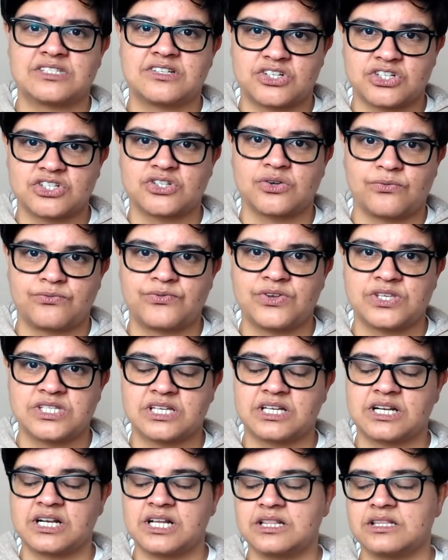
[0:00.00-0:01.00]
they're just not
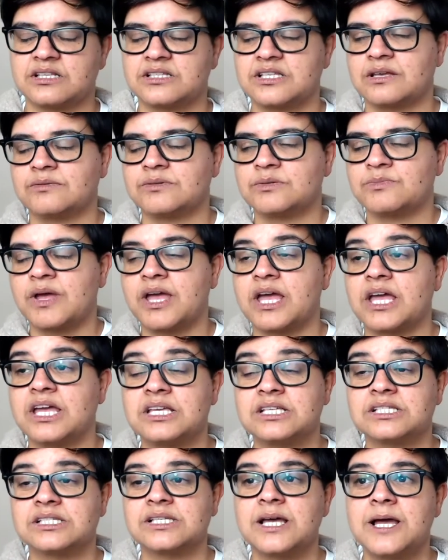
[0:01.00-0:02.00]
physically in the same
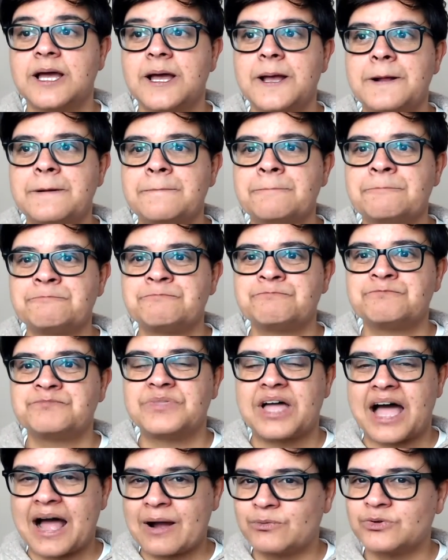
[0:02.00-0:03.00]
space.
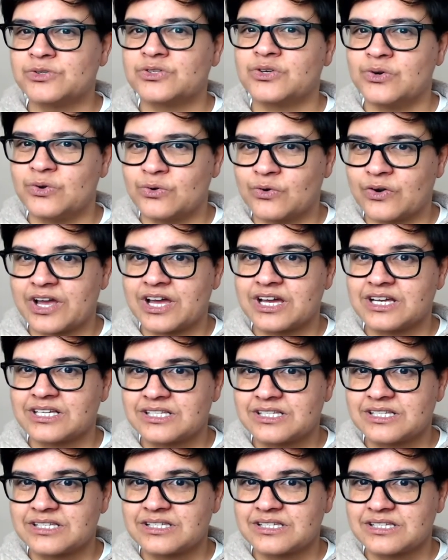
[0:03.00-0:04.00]
That was
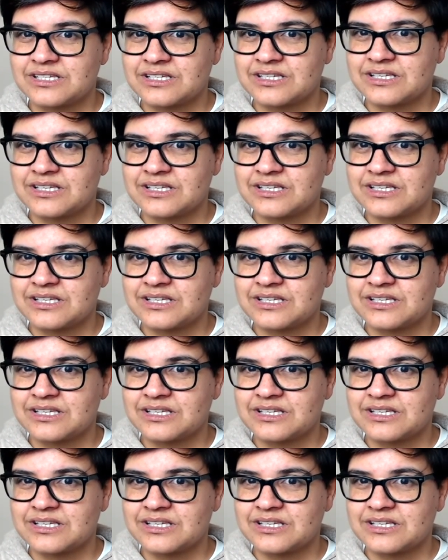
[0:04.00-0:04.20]
glorious.